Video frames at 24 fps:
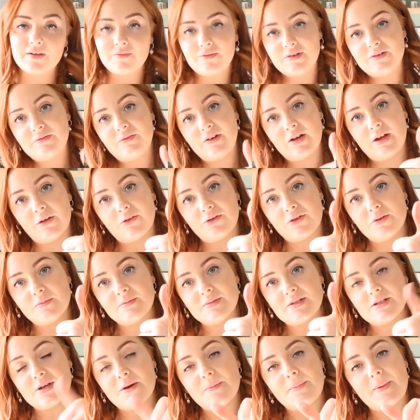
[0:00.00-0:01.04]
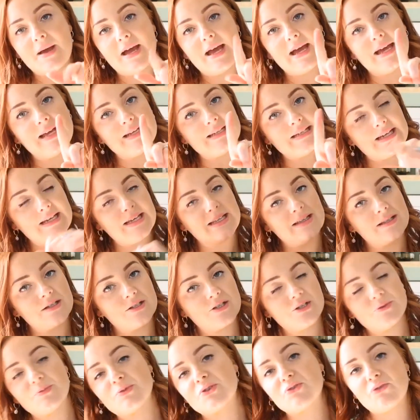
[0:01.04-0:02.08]
Give this video a thumbs up and hit
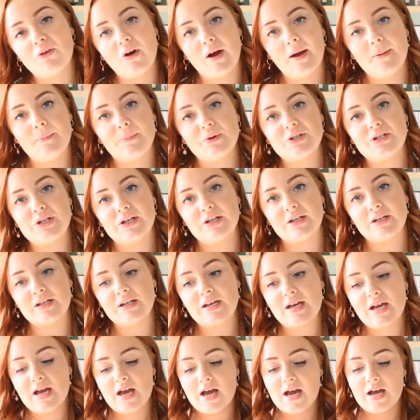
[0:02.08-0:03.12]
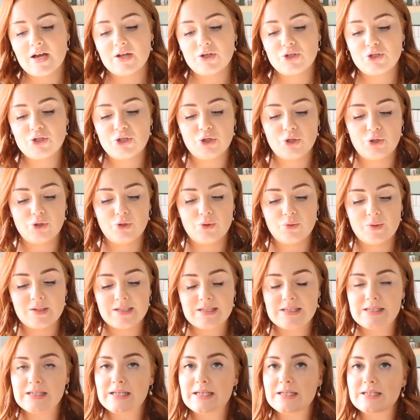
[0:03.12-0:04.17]
the subscribe button to
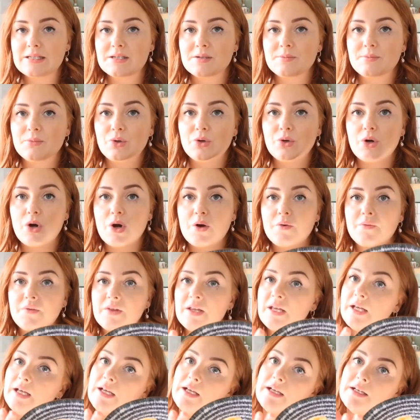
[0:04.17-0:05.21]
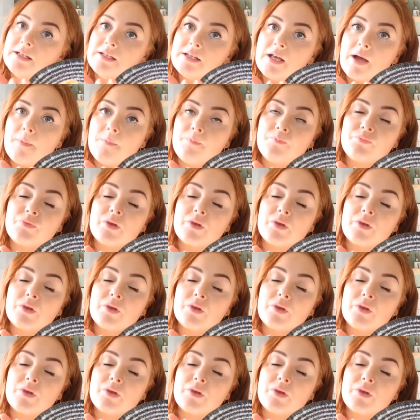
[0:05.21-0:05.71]
see some more of these